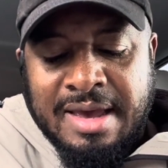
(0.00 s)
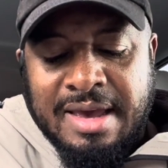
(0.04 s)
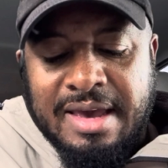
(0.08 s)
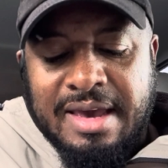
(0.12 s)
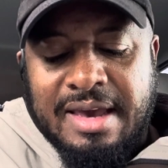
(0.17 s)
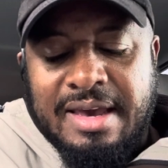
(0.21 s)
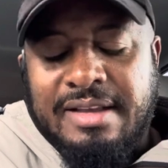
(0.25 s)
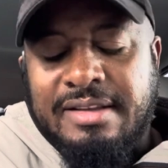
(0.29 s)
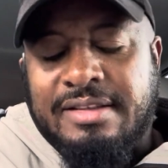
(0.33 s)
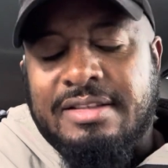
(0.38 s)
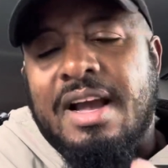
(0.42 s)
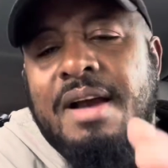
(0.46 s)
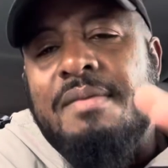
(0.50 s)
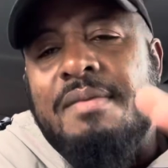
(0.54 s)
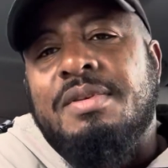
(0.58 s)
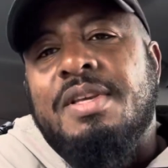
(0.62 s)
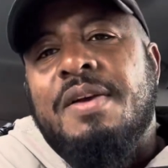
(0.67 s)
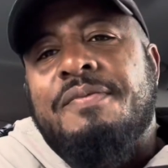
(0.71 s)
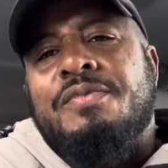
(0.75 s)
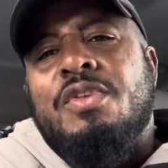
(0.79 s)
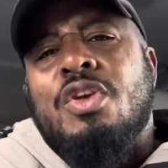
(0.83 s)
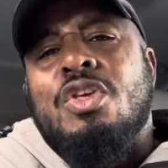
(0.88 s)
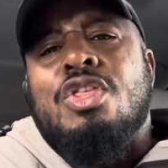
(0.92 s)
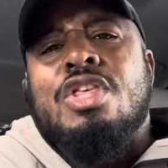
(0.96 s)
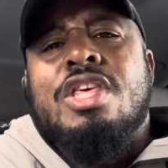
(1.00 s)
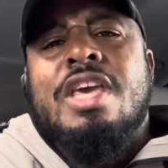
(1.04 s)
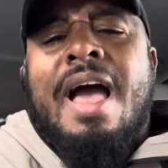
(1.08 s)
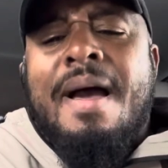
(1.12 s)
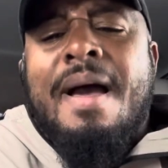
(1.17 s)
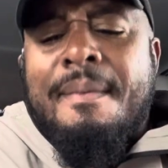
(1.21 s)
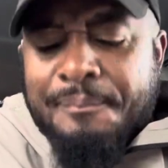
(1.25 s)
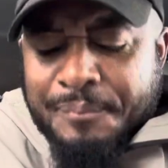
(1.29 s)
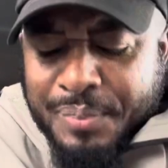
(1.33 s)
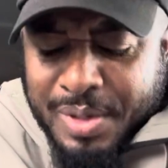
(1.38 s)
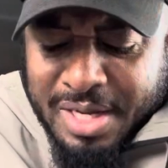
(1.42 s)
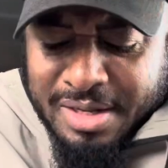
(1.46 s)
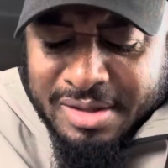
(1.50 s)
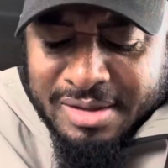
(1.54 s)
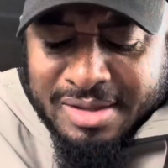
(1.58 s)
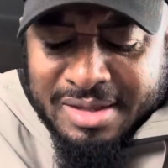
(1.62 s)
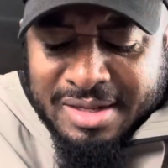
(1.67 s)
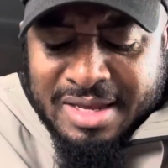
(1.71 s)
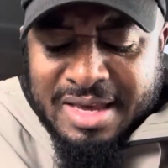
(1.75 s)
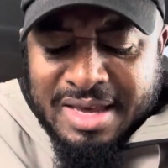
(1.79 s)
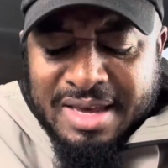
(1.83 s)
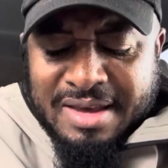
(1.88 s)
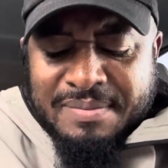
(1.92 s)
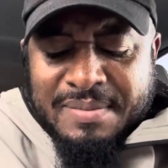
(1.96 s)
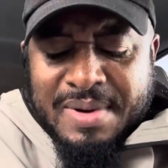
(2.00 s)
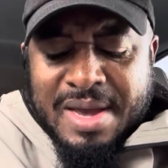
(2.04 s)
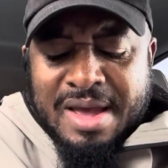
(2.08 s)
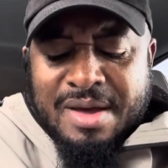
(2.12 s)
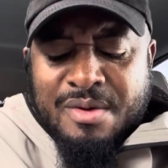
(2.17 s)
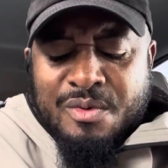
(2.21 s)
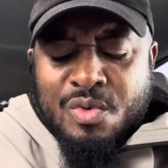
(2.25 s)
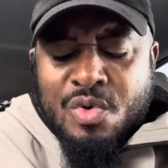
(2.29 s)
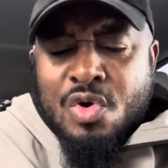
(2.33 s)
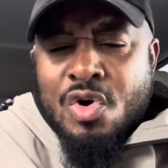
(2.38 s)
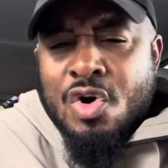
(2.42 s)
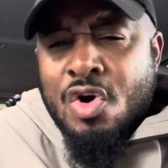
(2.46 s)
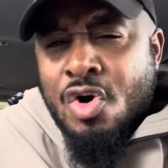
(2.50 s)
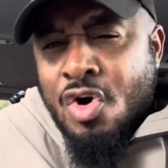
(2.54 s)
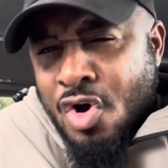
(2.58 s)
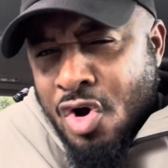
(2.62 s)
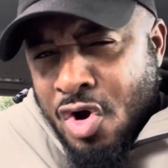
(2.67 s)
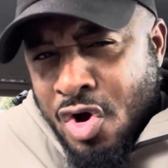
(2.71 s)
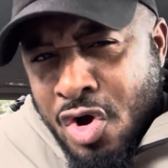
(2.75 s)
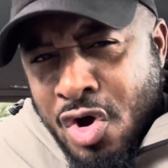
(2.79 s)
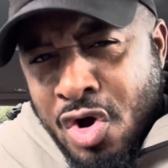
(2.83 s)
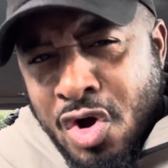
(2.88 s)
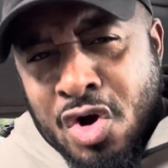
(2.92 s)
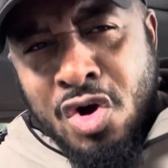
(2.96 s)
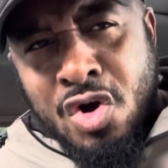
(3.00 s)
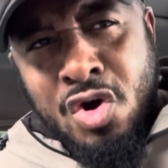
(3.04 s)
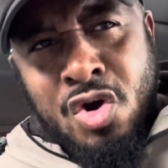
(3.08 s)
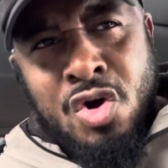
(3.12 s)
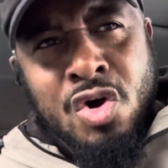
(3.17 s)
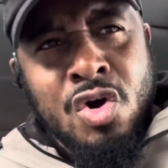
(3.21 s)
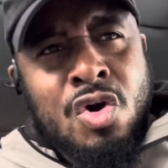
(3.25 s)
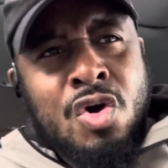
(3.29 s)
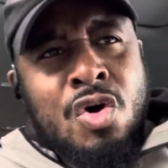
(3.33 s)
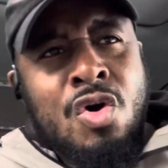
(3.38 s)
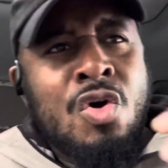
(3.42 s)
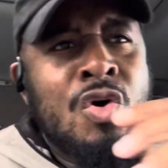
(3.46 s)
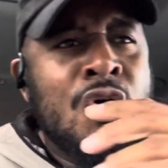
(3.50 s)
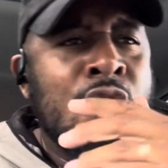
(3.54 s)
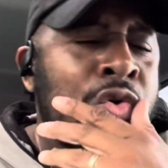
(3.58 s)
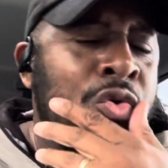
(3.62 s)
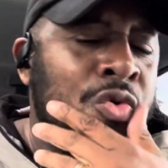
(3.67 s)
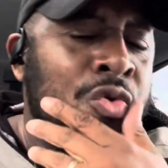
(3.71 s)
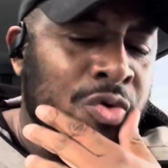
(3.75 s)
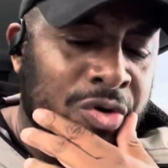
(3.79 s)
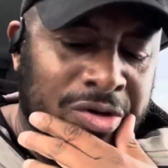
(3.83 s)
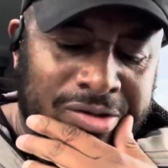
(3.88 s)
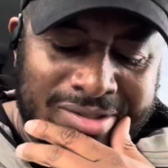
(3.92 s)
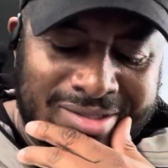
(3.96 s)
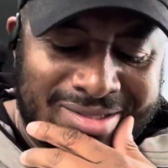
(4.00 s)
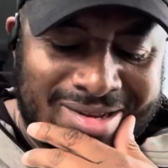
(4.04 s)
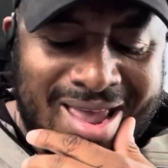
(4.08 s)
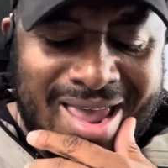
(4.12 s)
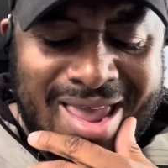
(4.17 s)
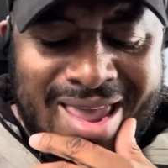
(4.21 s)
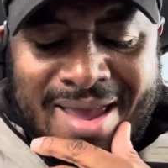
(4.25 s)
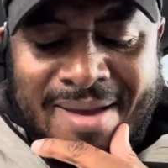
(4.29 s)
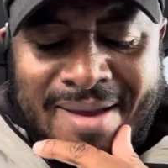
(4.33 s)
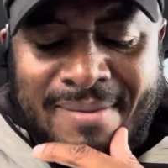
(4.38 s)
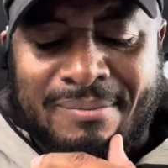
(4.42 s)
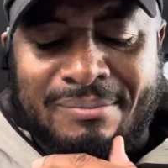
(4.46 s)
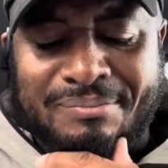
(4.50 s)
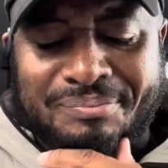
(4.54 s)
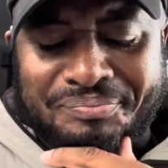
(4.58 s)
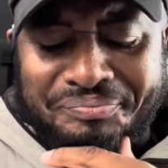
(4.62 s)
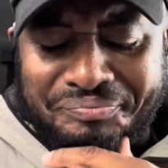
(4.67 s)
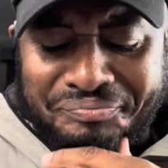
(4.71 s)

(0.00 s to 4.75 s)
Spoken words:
in terms of the Champions League, man, woo, damn.